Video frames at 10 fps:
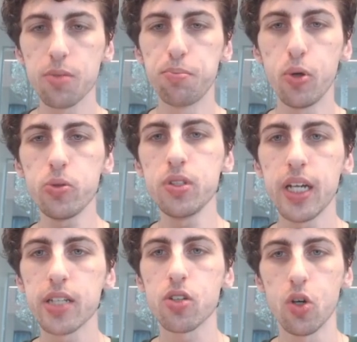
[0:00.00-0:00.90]
Bolton
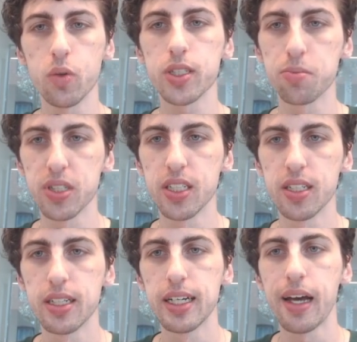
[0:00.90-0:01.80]
has always been
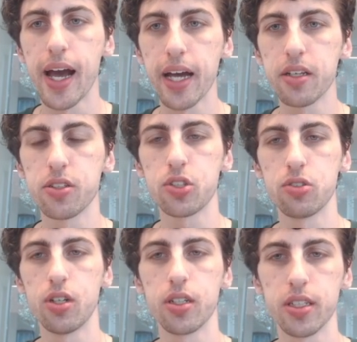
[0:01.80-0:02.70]
at his
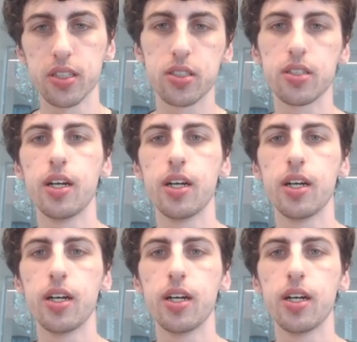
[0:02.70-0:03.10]
strongest